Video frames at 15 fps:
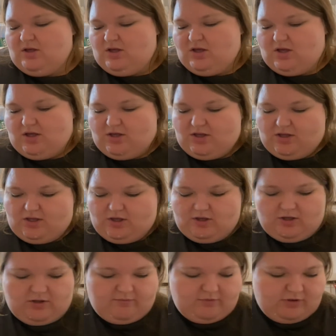
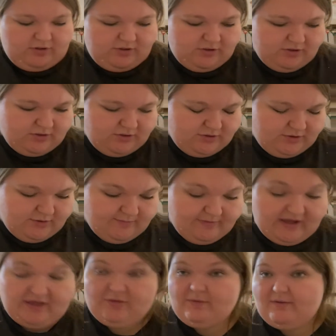um,
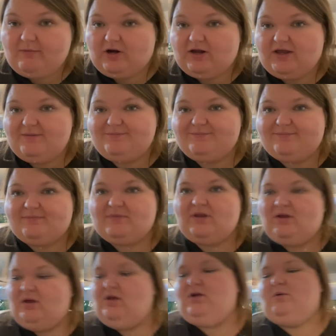Pathway Market,
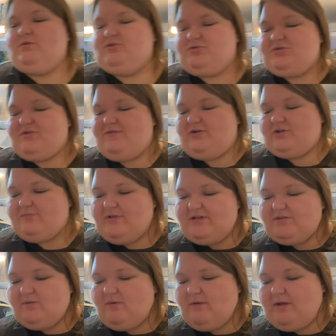which was the first place
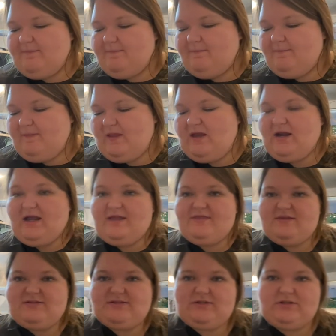we went. And I got
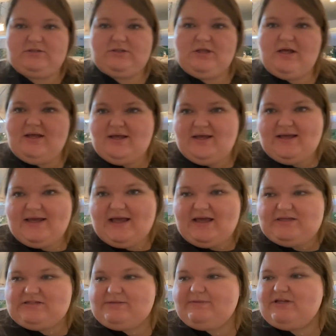this little
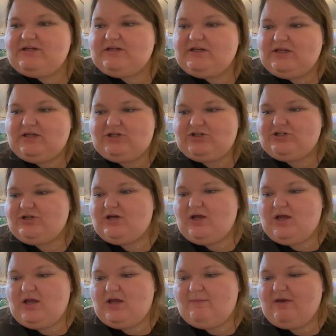condiment dish.
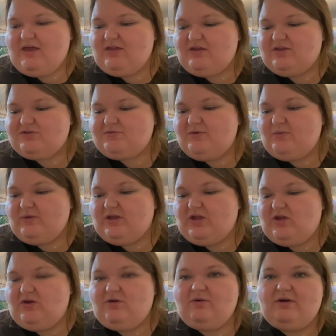Um, I think this would be really
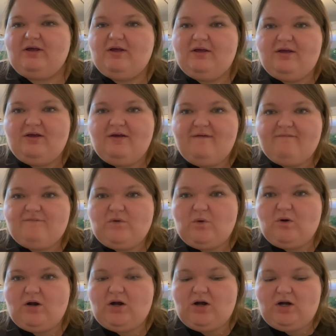cute
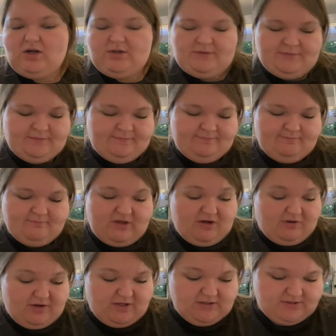for my
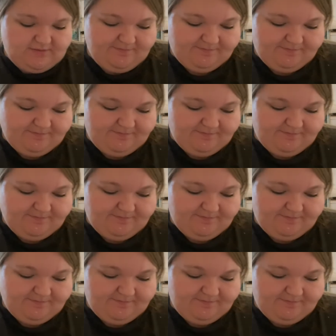earrings.